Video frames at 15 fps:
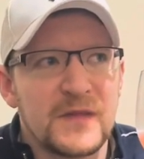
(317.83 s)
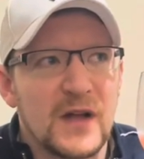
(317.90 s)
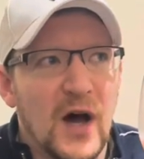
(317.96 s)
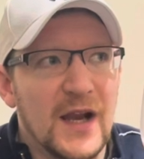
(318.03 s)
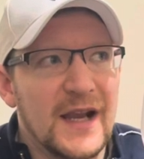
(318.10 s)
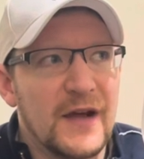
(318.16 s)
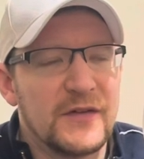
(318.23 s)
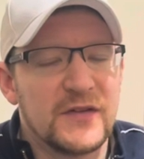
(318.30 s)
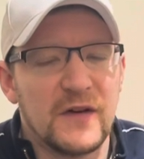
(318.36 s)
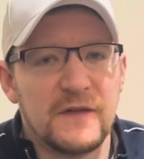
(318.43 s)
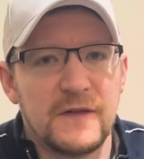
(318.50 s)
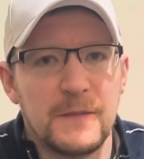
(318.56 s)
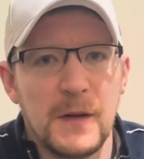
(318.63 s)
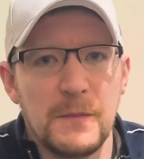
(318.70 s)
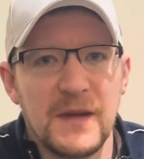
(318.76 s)
I left some
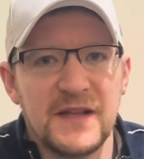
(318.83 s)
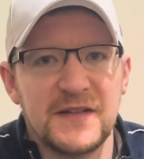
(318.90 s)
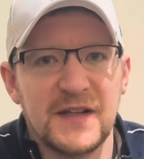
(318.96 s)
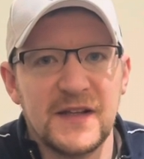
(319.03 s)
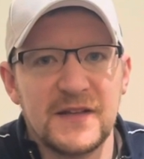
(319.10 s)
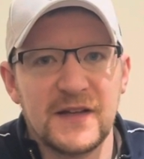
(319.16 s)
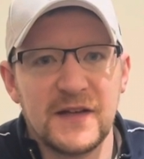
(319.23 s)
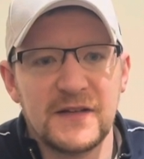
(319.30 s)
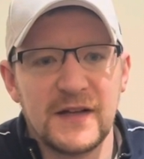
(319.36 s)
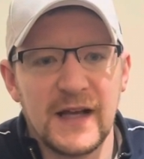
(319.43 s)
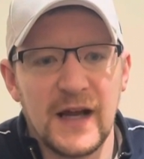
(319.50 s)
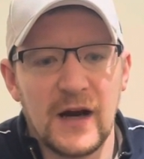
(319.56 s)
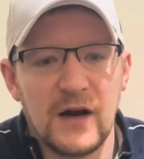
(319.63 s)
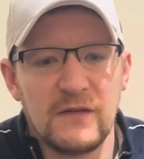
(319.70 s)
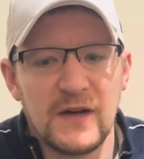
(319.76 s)
for my missus. I said, hey,
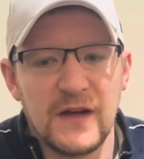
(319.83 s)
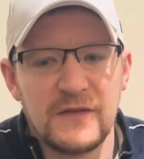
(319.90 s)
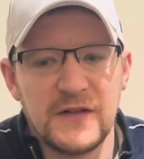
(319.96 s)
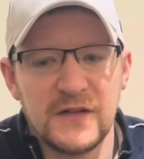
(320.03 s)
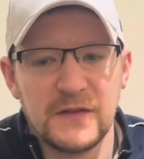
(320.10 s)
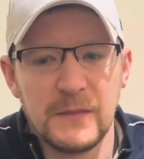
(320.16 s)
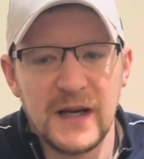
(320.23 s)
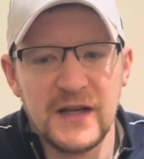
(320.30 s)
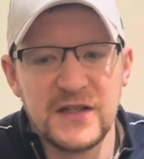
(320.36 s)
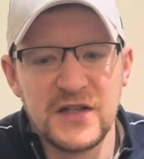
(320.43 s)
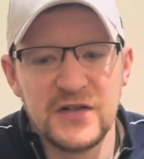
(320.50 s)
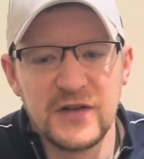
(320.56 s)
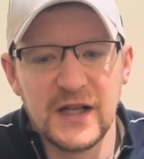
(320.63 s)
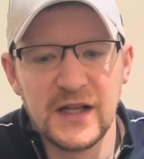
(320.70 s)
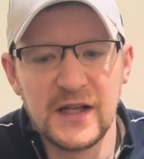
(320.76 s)
I've left you some energy
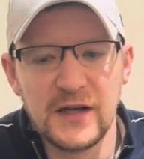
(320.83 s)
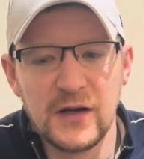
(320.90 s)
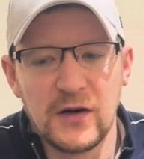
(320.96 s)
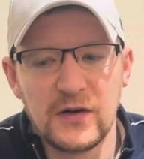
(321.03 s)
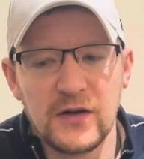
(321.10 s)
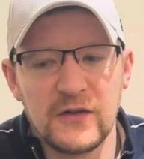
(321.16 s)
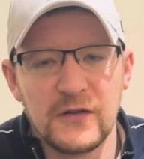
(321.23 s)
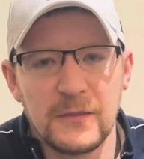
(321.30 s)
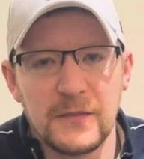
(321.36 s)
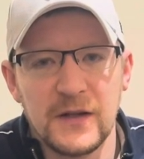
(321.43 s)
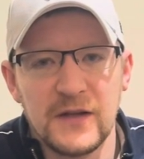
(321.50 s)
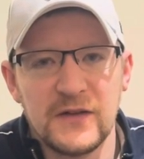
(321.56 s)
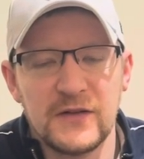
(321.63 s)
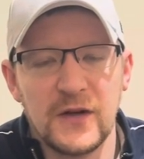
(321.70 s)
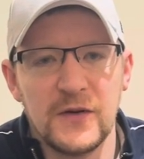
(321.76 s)
drink, you know, because I'm
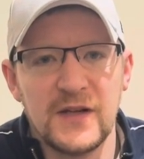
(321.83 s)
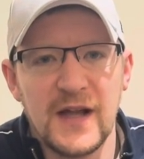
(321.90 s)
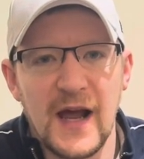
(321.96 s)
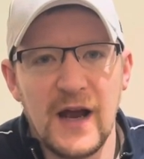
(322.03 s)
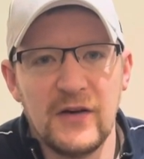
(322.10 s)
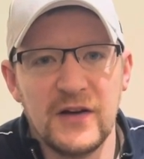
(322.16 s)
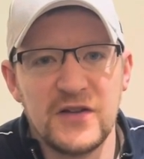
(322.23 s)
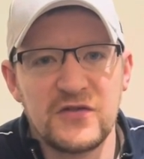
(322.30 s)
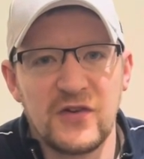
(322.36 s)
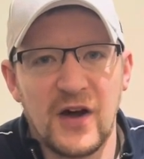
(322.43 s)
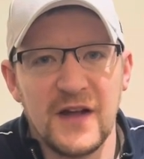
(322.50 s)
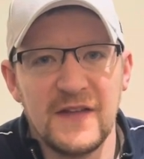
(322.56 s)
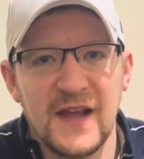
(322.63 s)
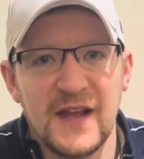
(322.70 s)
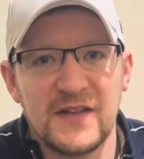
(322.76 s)
so caring,
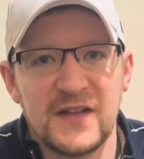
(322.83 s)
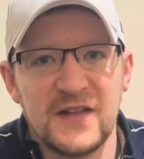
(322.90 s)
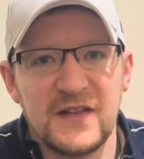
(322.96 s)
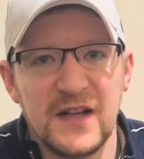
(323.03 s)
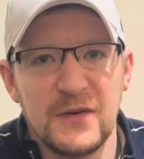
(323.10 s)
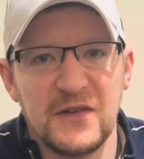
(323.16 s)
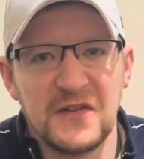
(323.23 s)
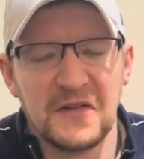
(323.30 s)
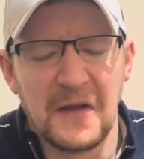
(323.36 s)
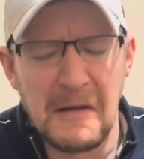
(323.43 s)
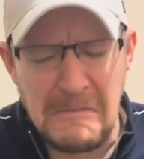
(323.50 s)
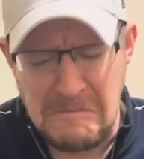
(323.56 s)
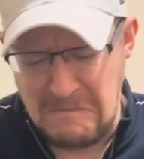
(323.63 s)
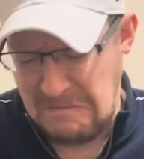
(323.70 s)
try this. And she was just like,